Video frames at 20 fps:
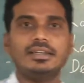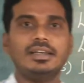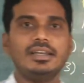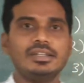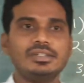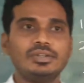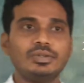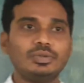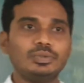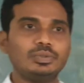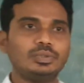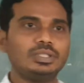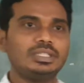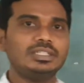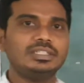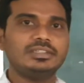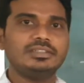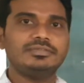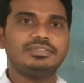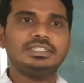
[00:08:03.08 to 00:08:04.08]
So
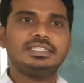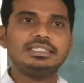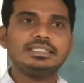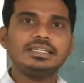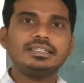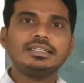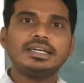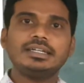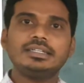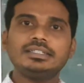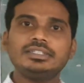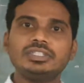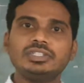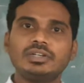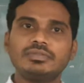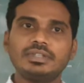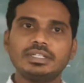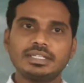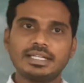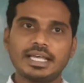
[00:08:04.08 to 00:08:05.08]
the physical condition
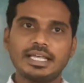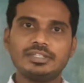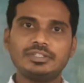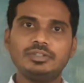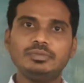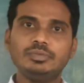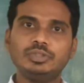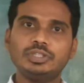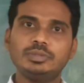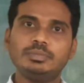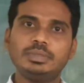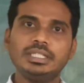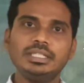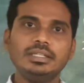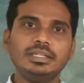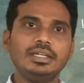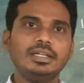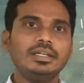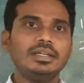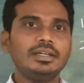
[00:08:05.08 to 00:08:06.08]
of the classroom should
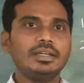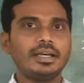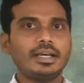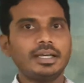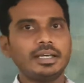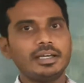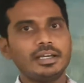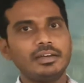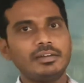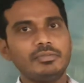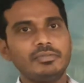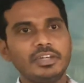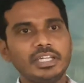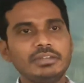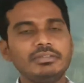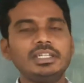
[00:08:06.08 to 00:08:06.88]
be very,